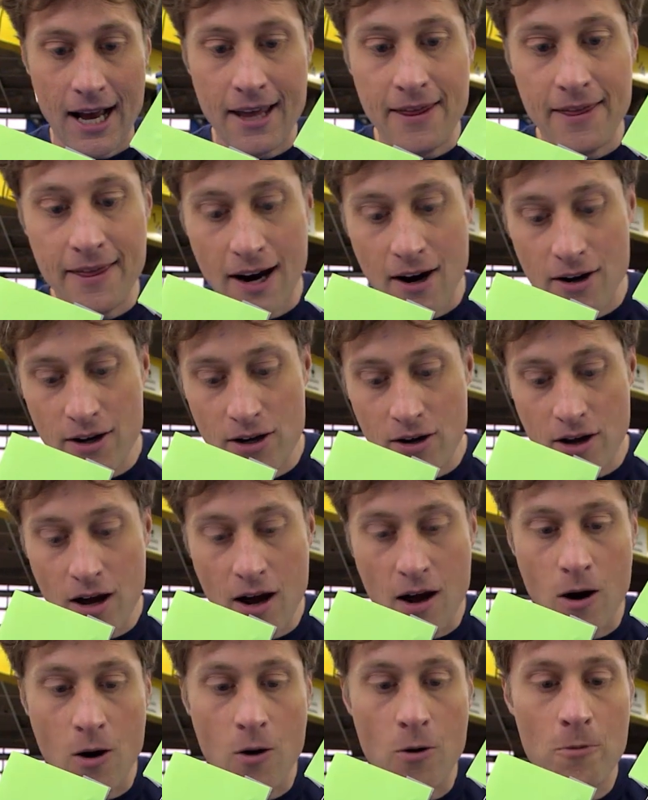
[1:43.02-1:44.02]
And there you
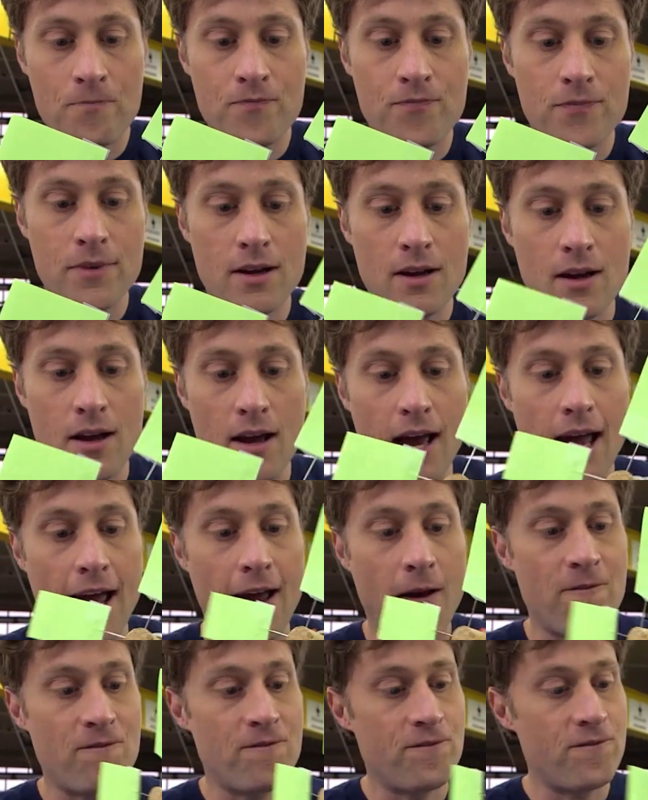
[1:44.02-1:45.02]
go,
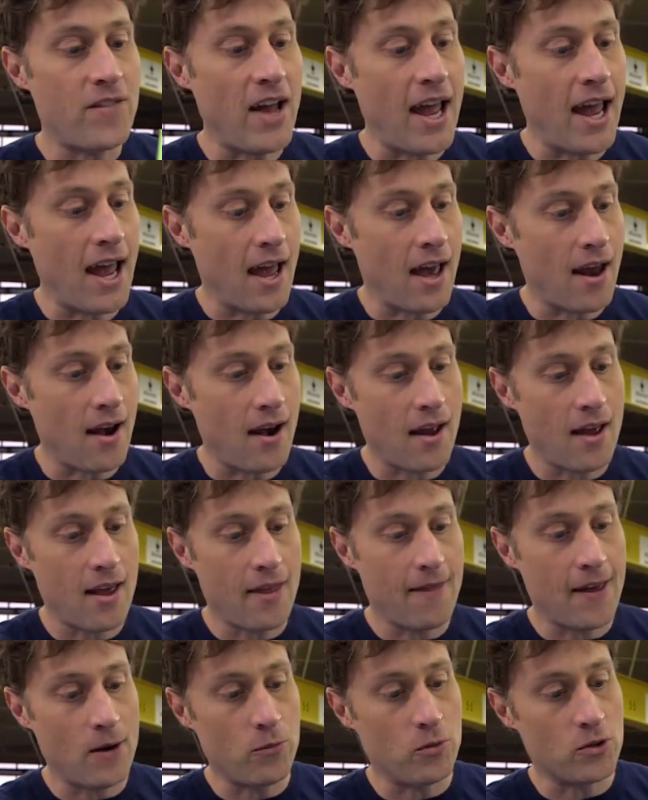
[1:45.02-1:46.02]
a fan
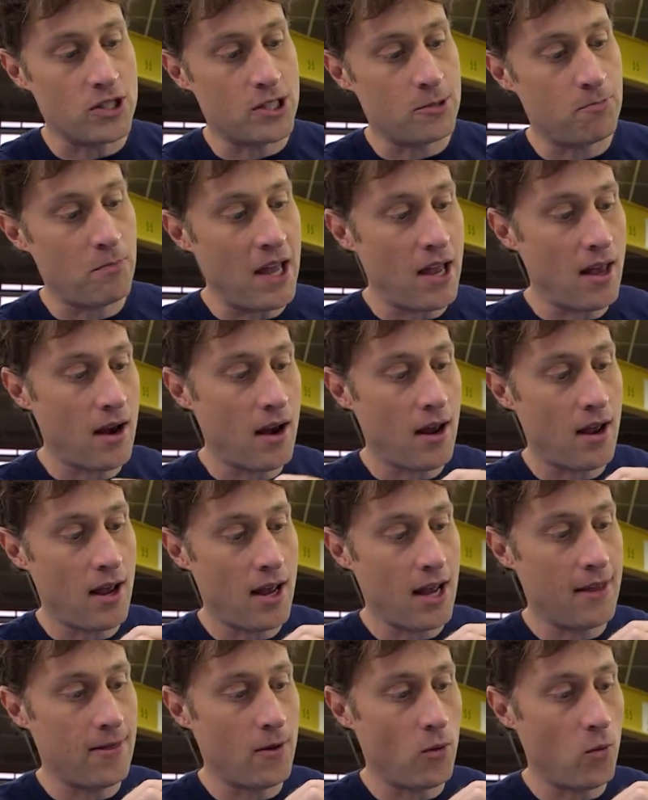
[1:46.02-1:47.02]
that will spin
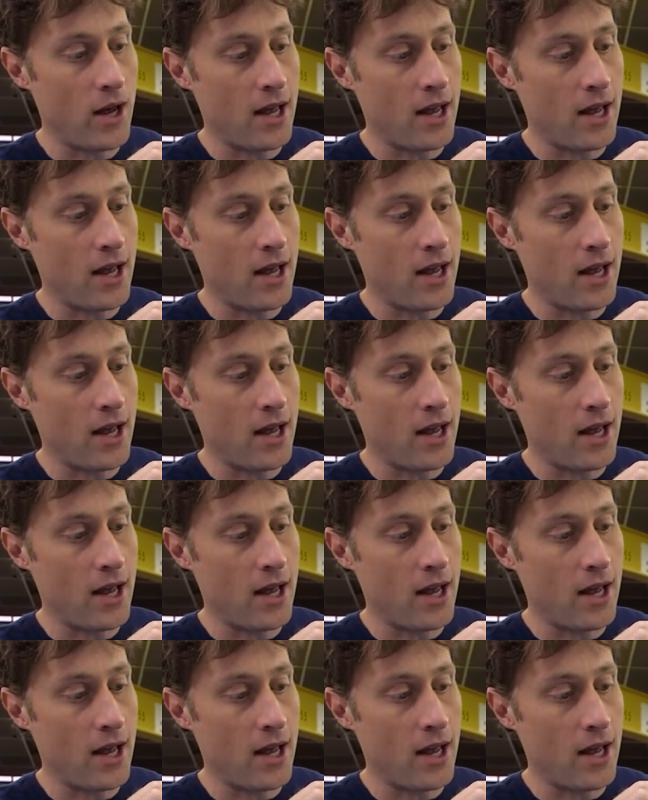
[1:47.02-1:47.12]
in the